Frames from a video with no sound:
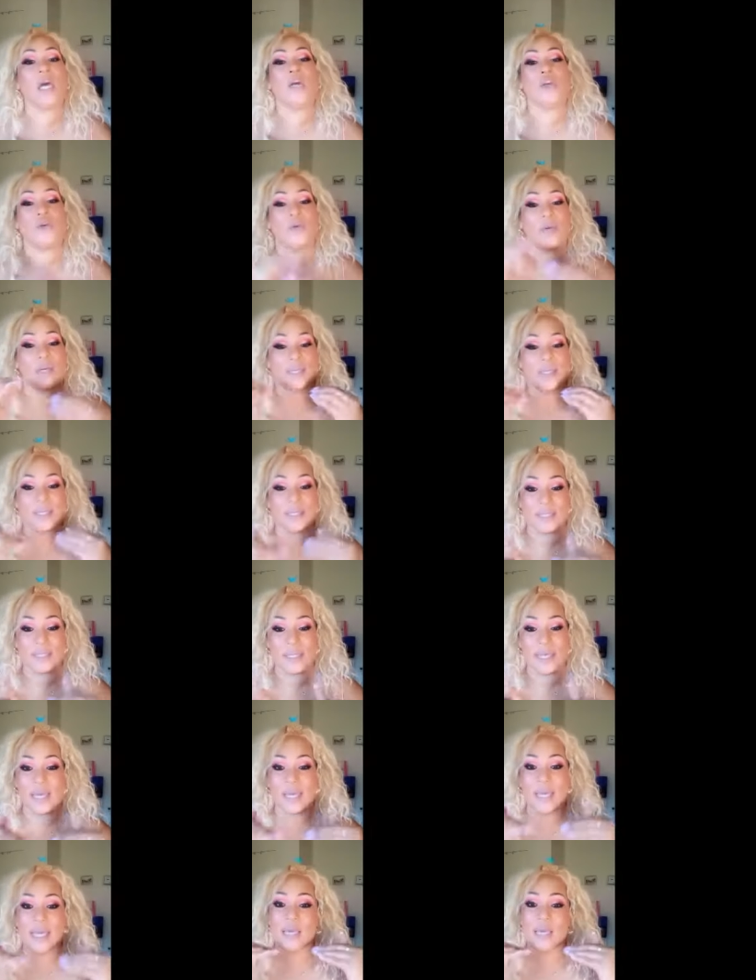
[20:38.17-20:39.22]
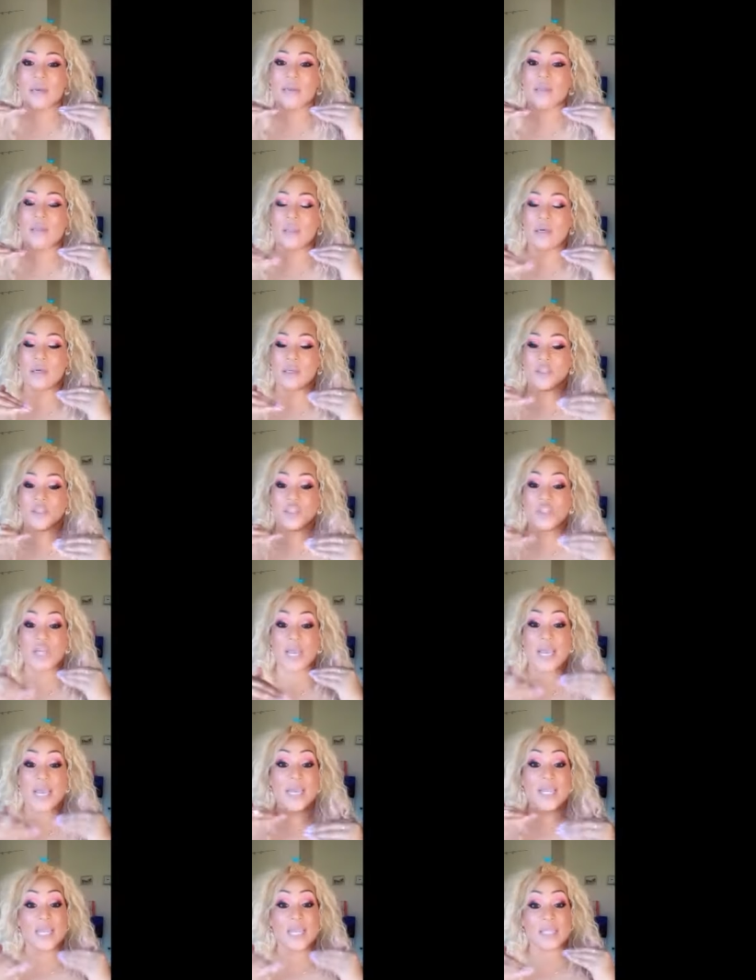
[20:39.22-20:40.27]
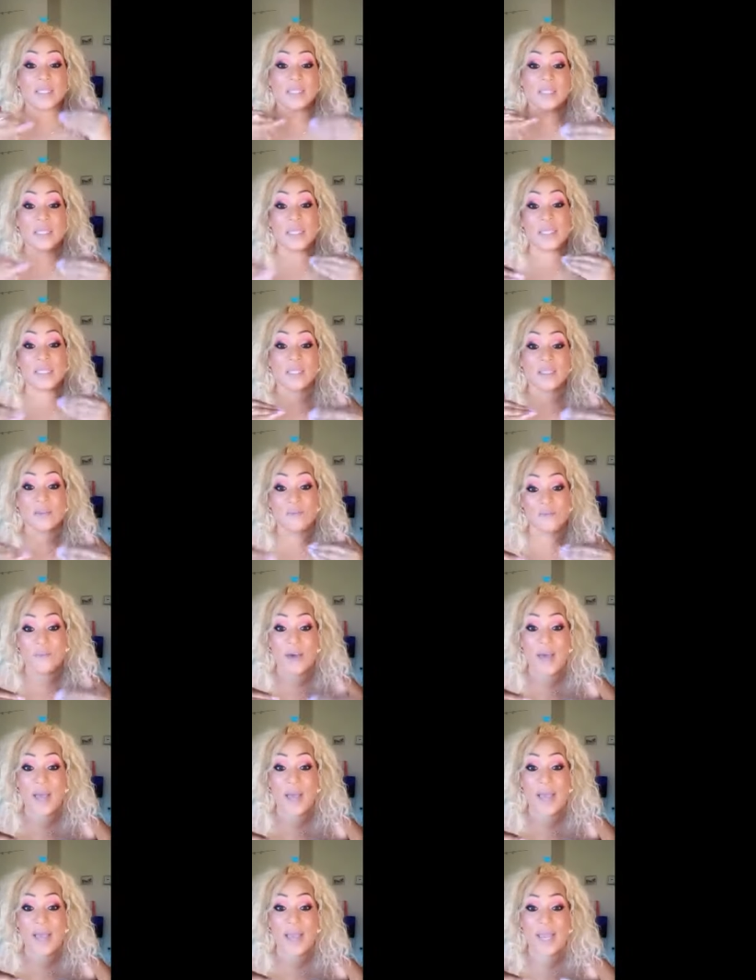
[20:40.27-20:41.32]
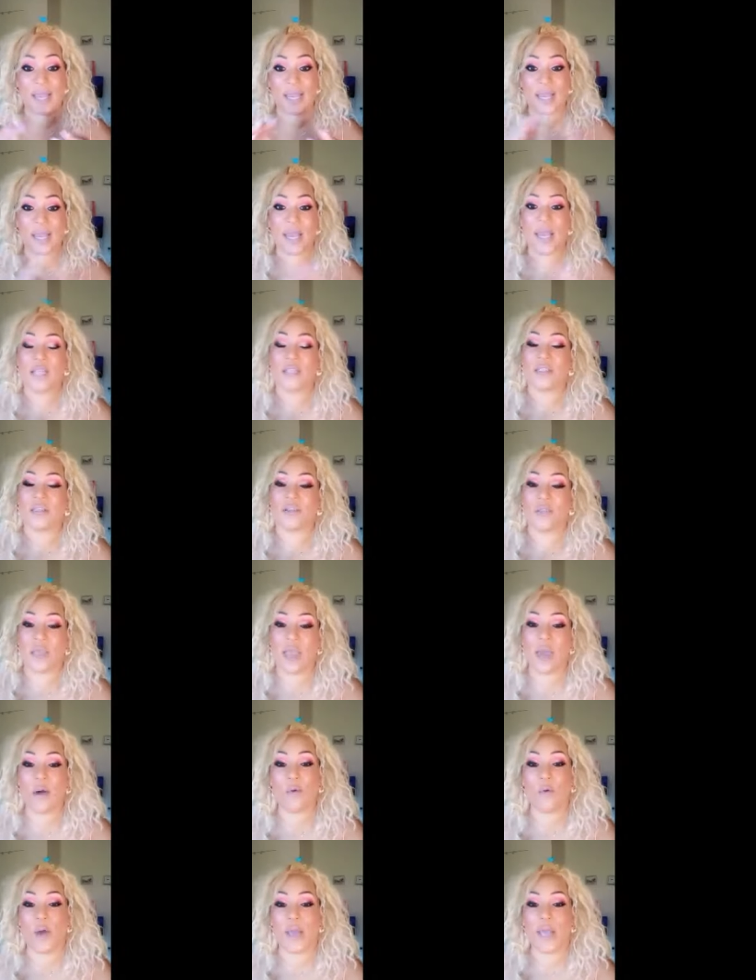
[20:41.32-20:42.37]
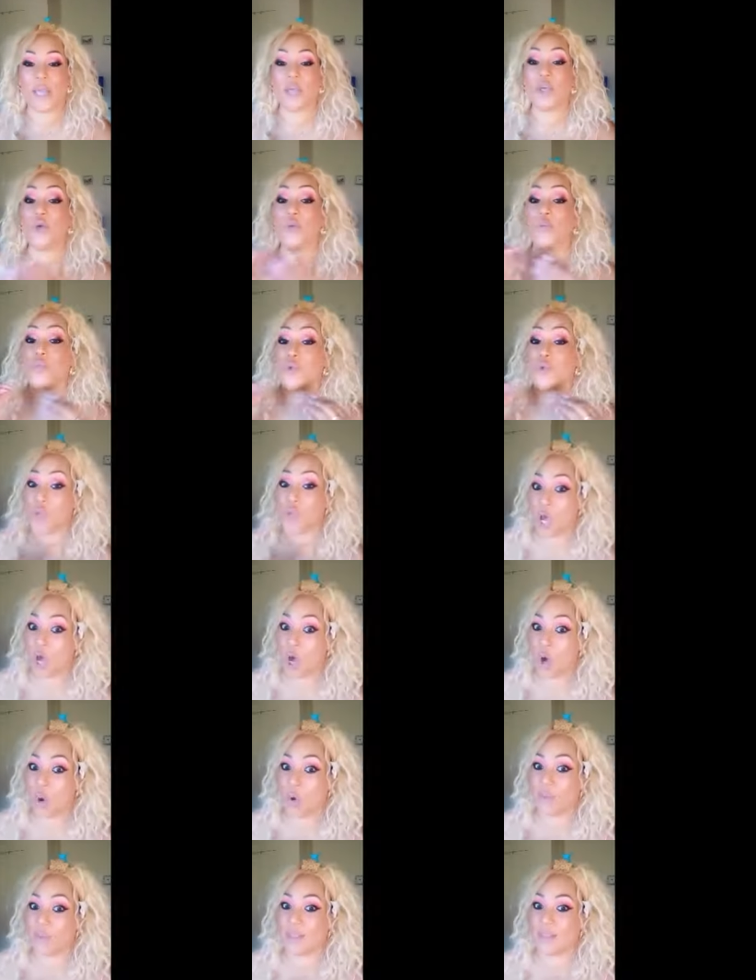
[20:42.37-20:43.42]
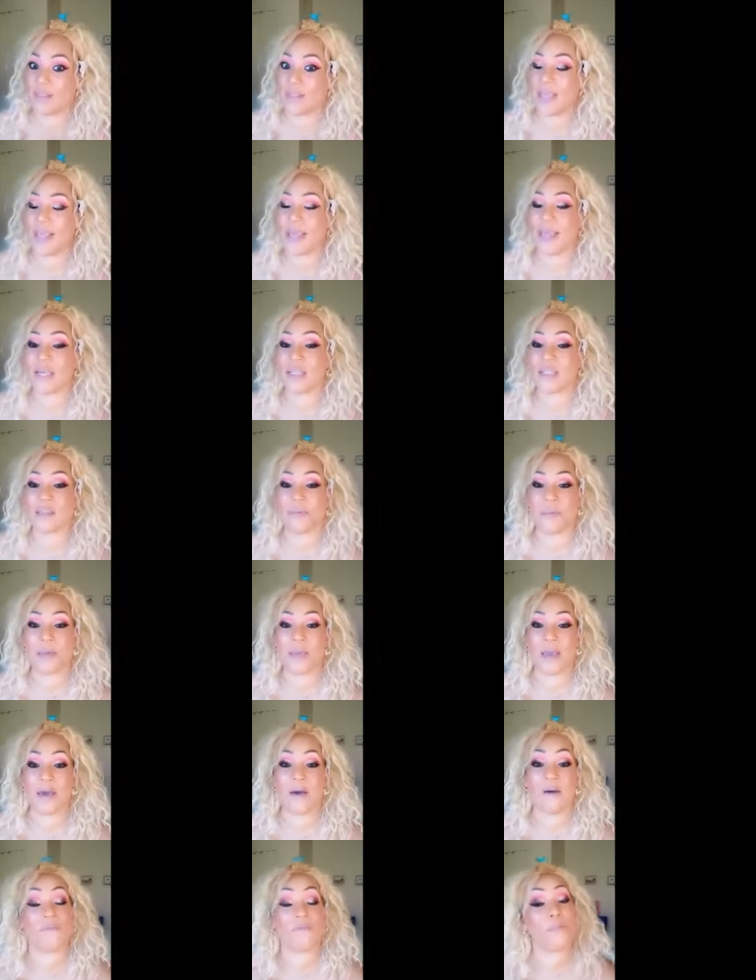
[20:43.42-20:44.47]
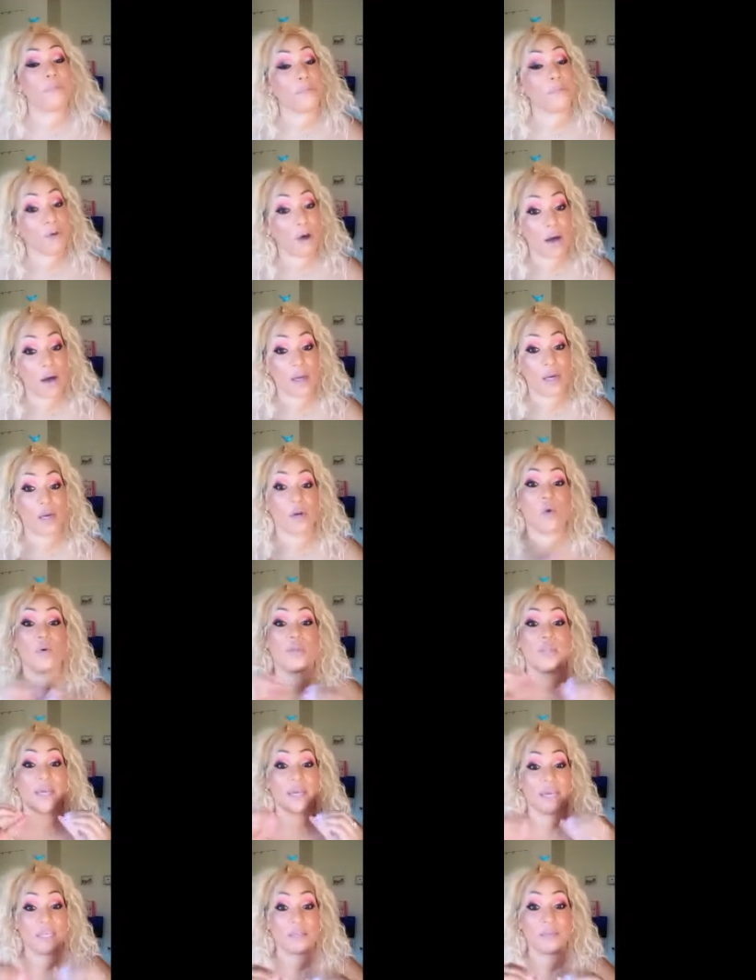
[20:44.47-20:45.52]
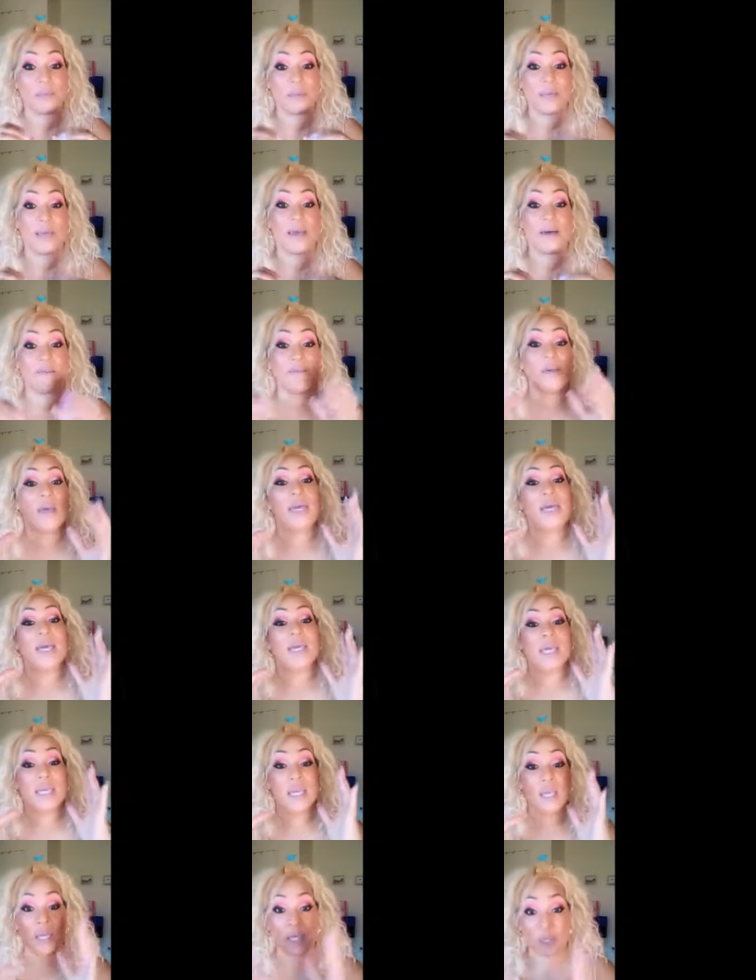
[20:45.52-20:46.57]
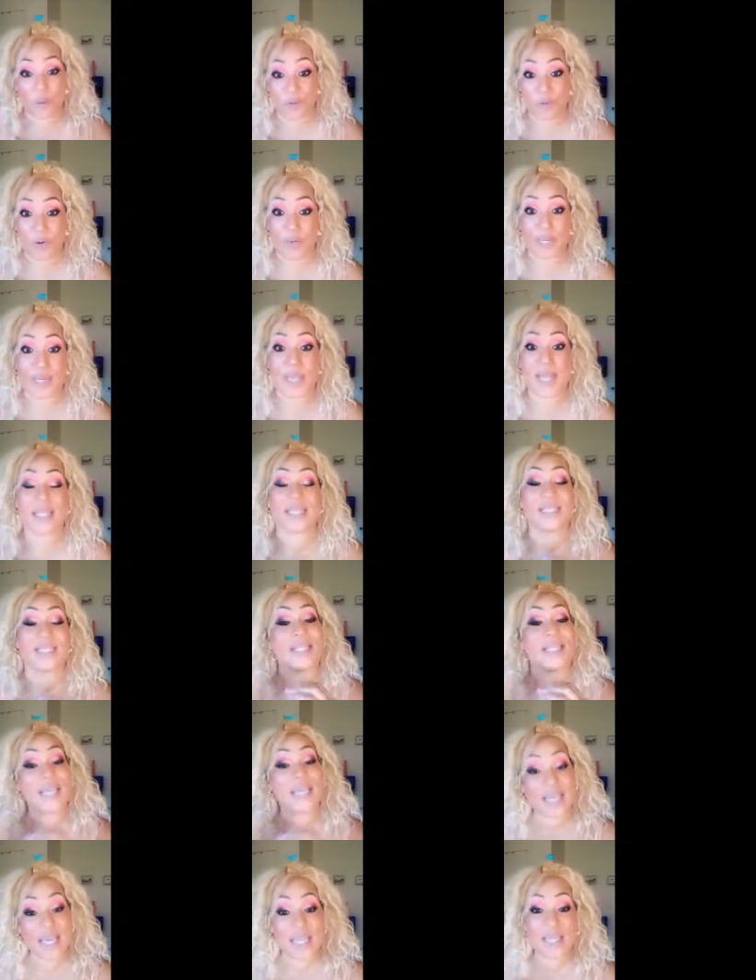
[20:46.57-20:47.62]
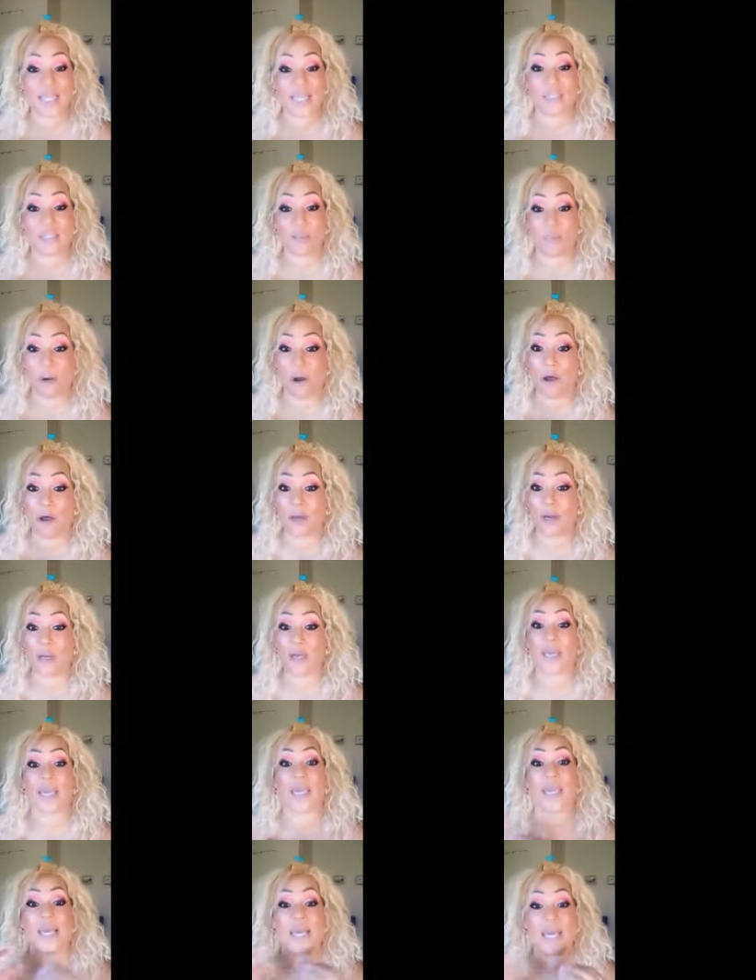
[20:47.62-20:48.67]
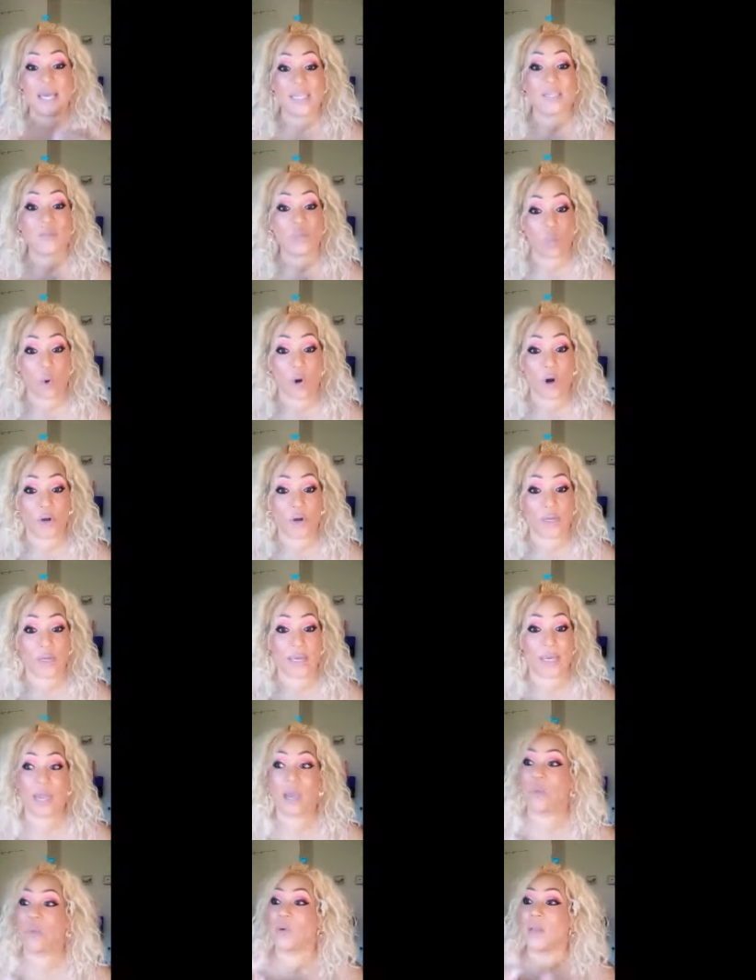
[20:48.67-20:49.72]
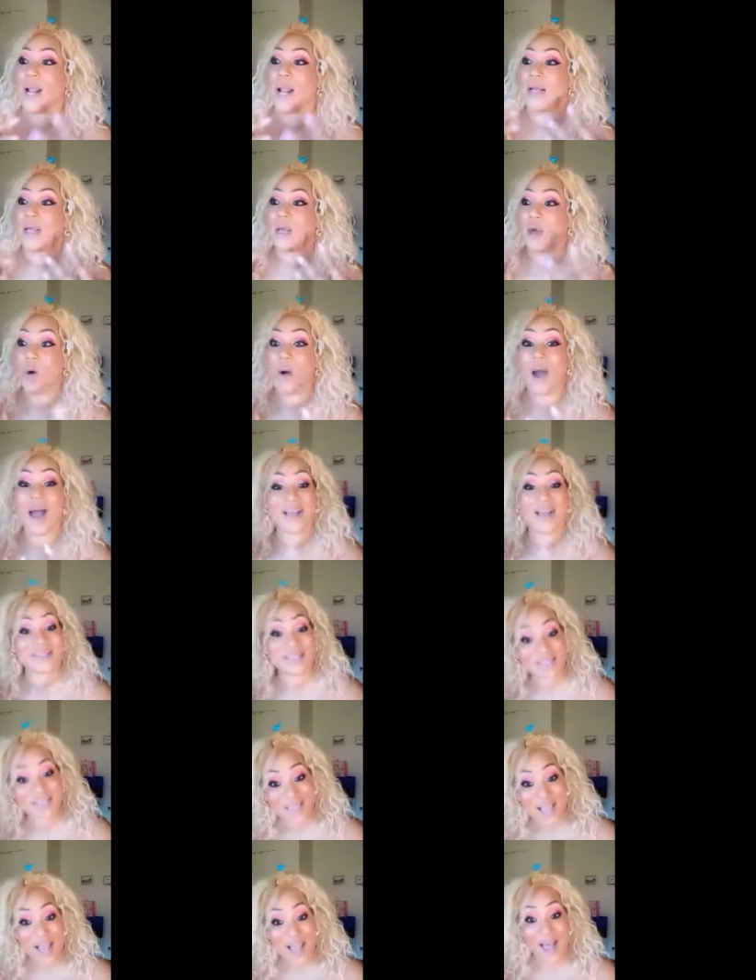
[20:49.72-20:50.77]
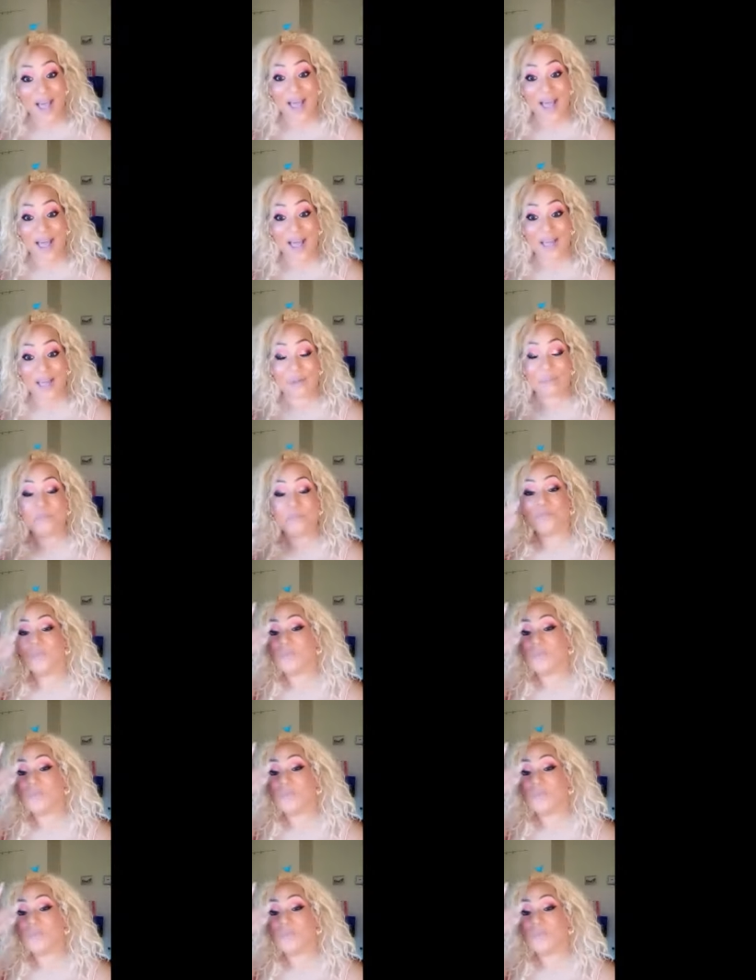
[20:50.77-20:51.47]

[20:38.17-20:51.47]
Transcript: you can see the shade intensifying. So that way you know that the SPF product or the SPF ingredients in this product is working. And when I go outside,